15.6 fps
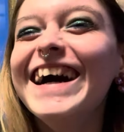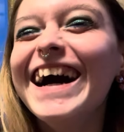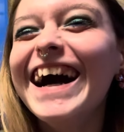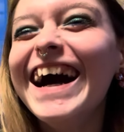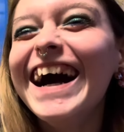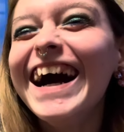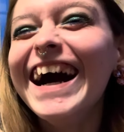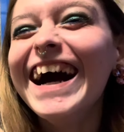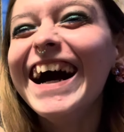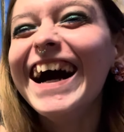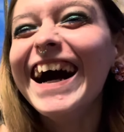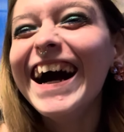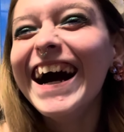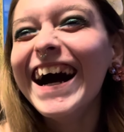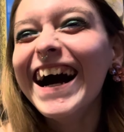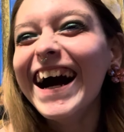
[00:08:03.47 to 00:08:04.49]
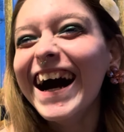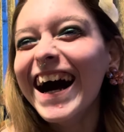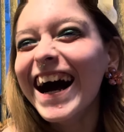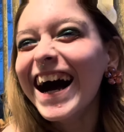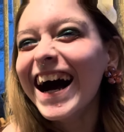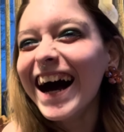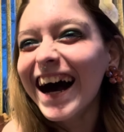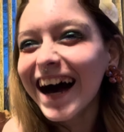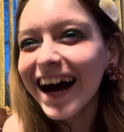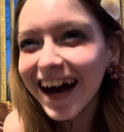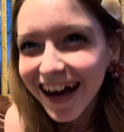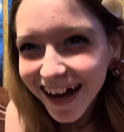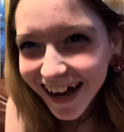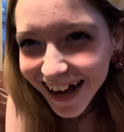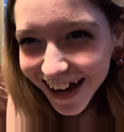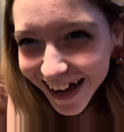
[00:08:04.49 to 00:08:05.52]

But you're a plant. You can do this.